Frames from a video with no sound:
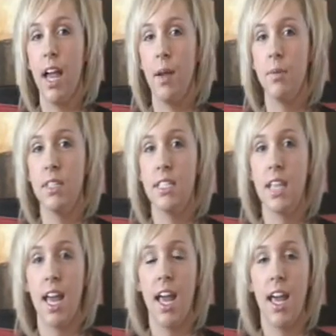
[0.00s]
I would
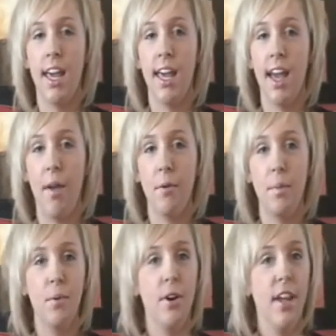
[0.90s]
say I
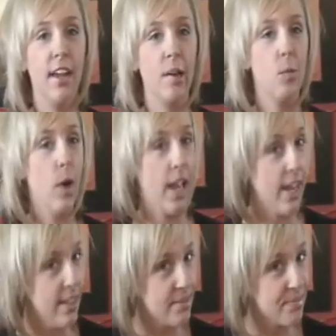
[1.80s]
would bring
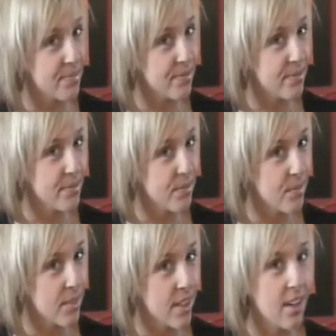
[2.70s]
Wade,
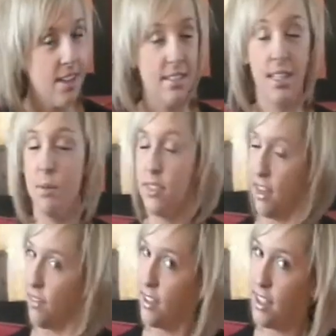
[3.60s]
because he would
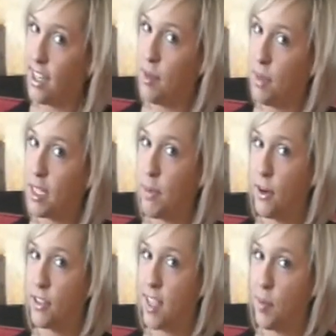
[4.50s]
definitely keep my
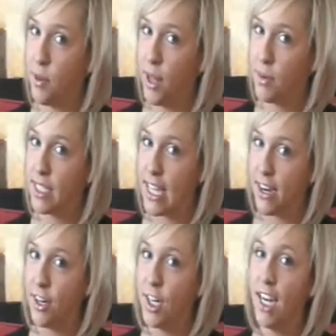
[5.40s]
spirits up while I was
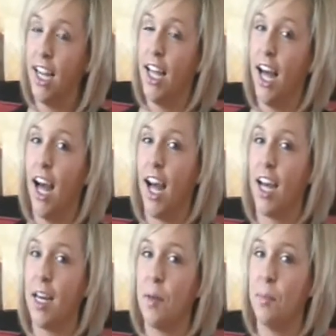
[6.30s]
there.
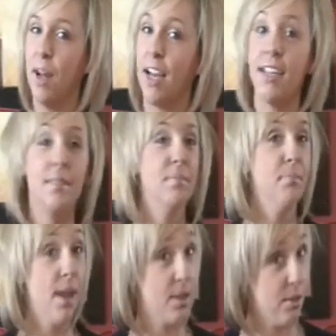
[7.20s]
My
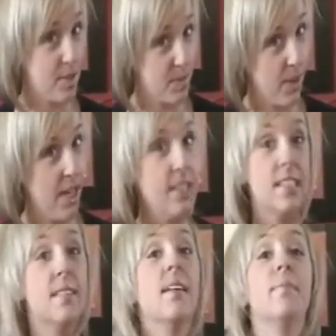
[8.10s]
medical
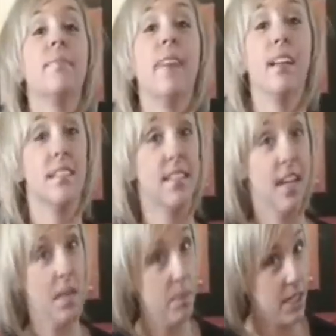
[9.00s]
supplies, hence the
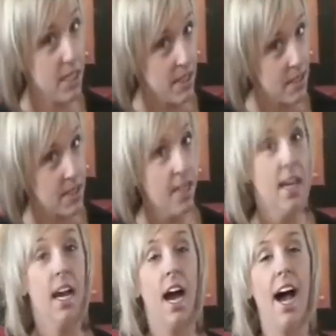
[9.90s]
diabetes.
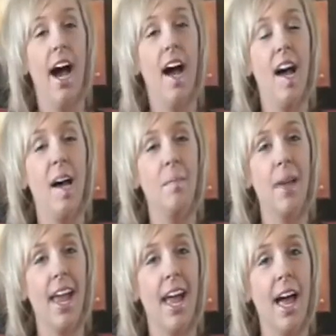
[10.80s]

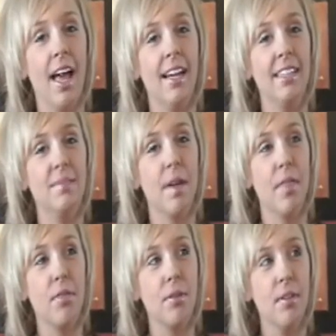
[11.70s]
And
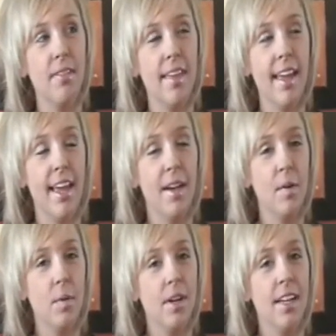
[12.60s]
my third
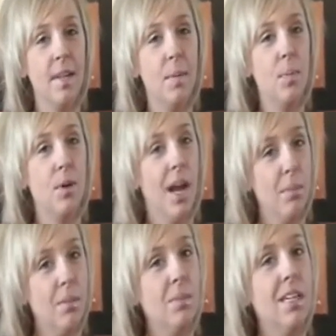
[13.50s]
thing would
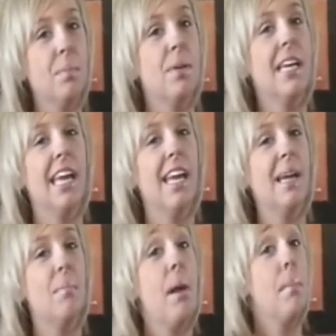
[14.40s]
probably
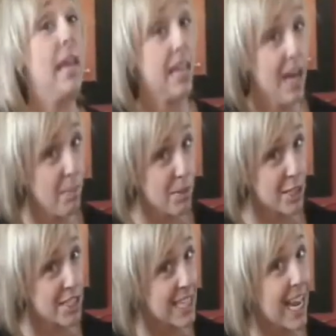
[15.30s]
be my makeup,
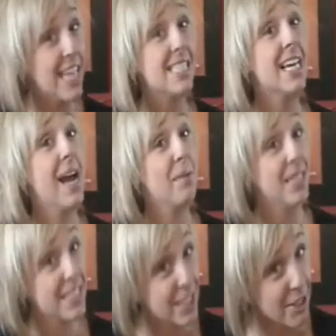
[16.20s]
just in case I got
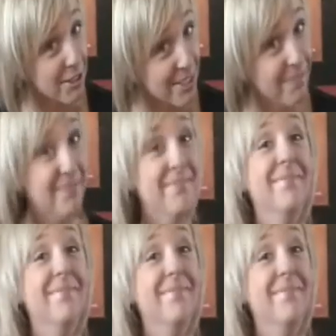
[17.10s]
rescued.